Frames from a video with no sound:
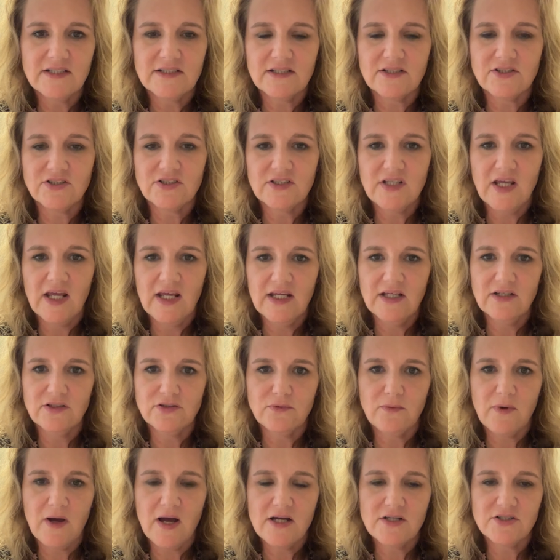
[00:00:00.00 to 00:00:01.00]
such as hand
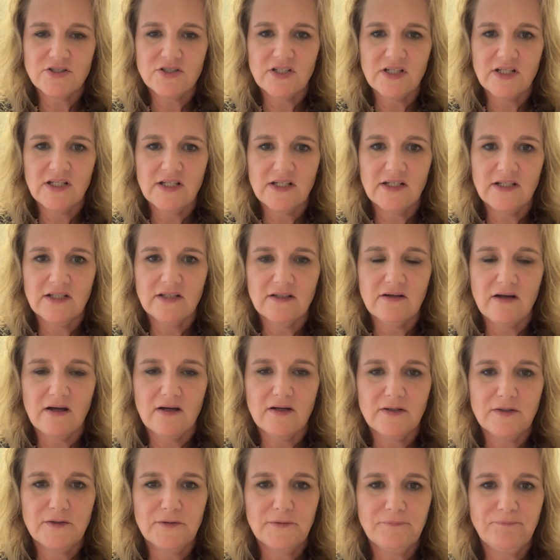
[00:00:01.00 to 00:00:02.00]

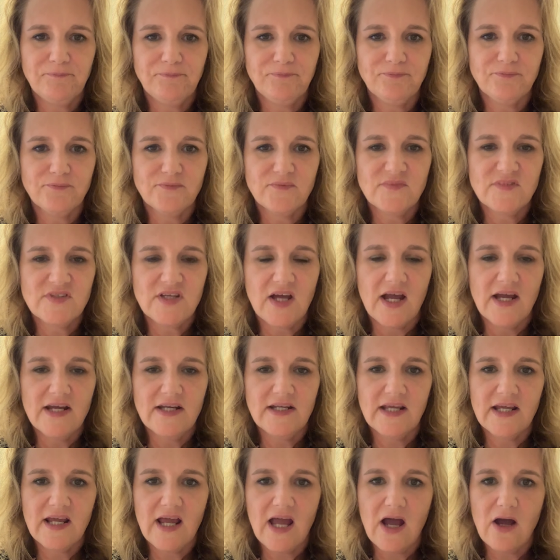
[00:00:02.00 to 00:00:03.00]
washing,
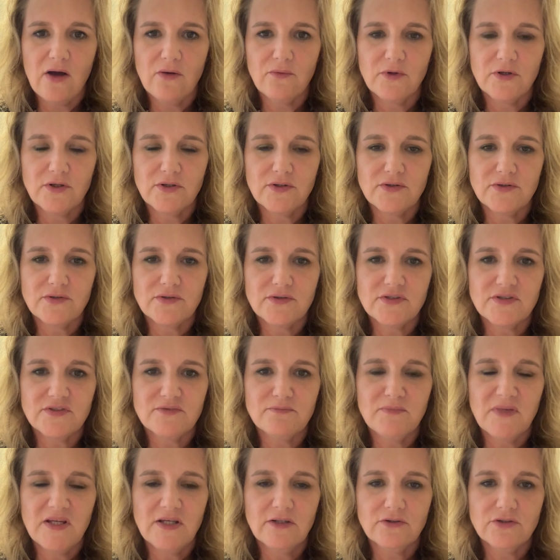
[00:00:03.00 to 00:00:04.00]
dining hours,
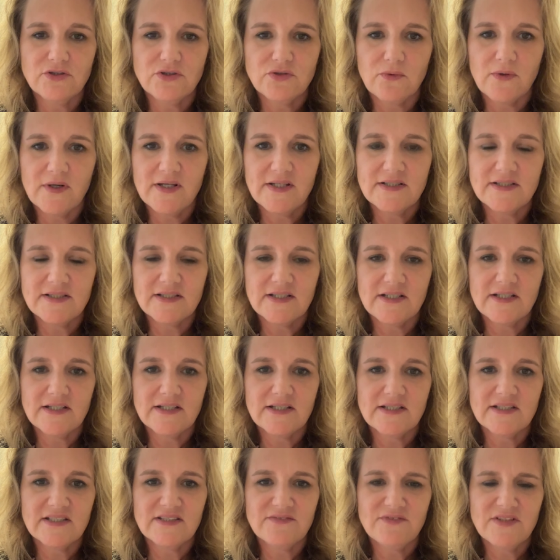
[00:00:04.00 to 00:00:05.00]
meal
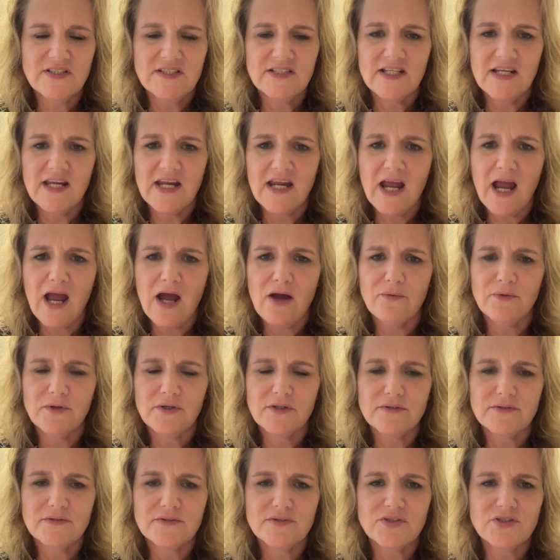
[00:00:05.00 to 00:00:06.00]
choices, visiting
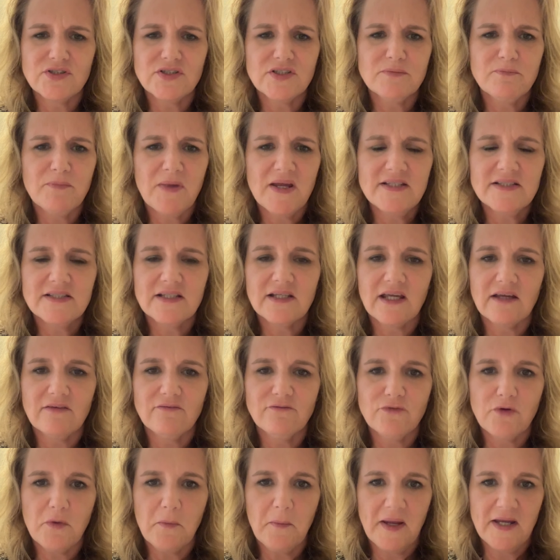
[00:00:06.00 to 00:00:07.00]
hours, just basic
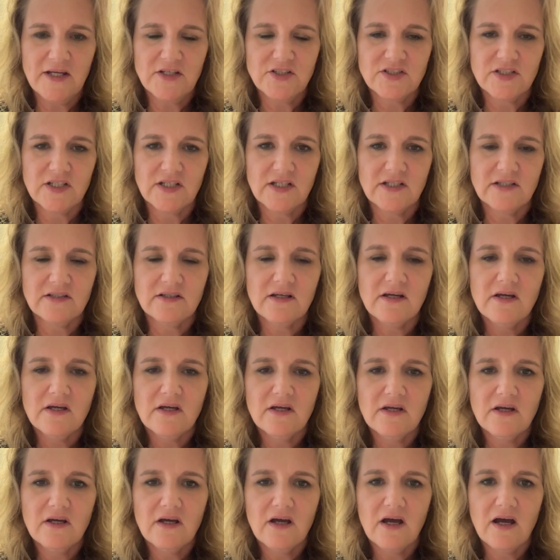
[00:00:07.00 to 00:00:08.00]
information
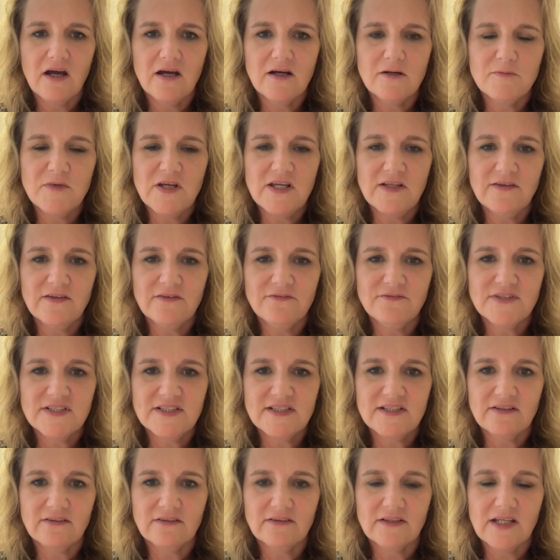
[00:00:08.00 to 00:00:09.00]
in the
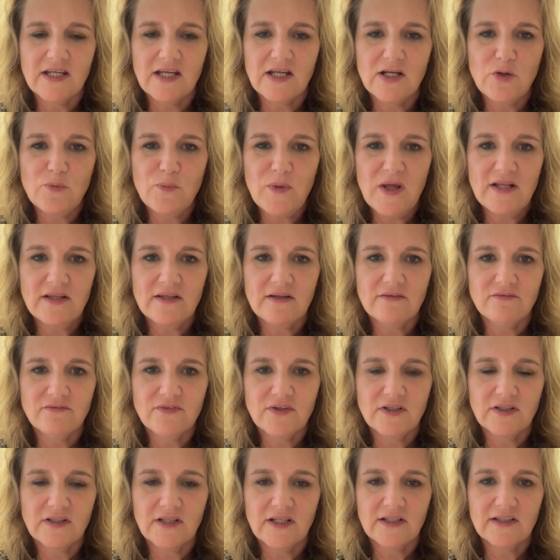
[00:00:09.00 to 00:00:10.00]
facility, and it made them
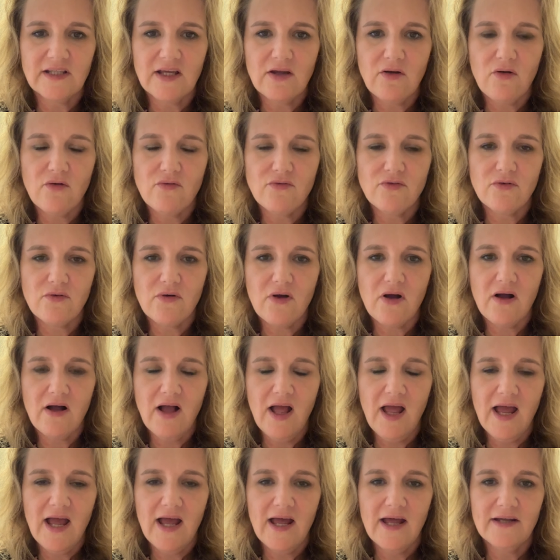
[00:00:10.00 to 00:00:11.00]
feel like they overall
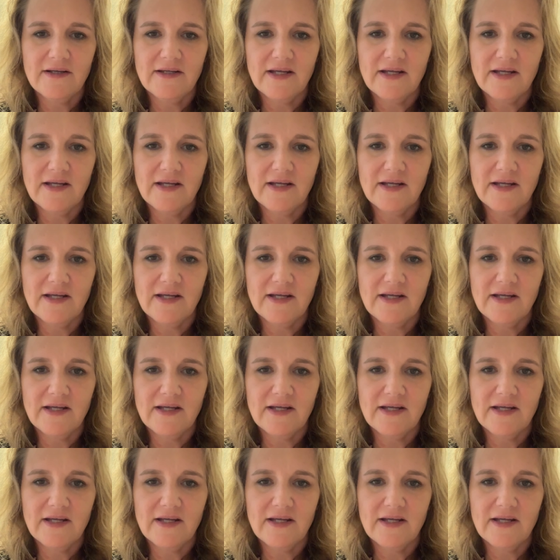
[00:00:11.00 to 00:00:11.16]
had